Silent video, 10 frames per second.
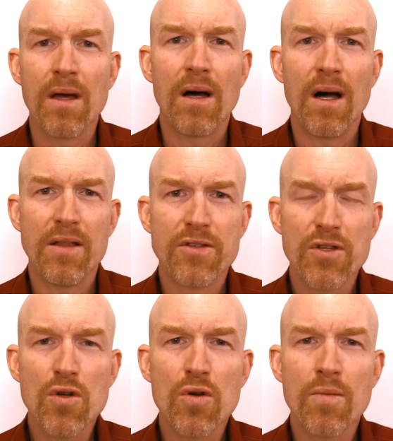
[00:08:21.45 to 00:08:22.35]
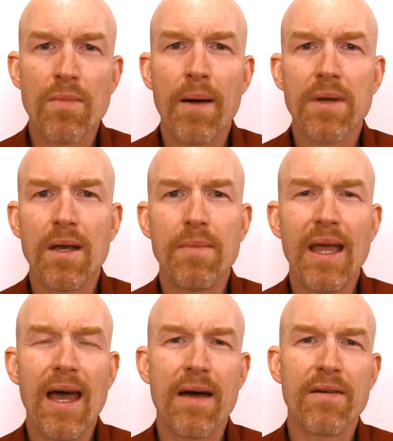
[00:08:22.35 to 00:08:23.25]
on Zoom, I'm going to be
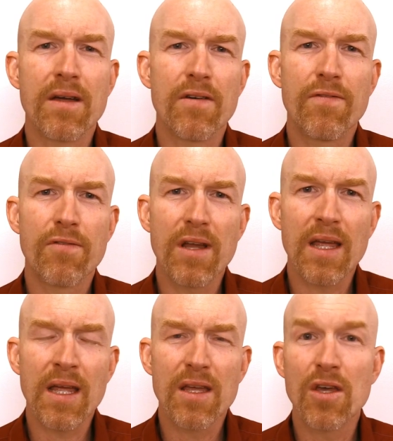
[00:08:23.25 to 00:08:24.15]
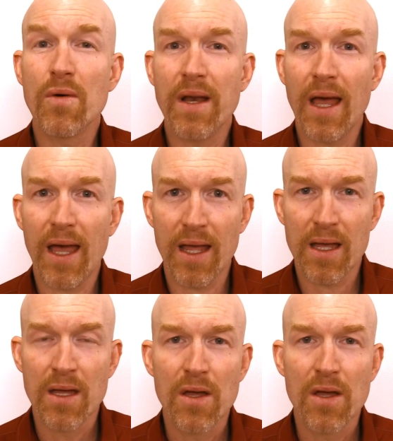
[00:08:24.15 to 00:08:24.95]
having a free Q&A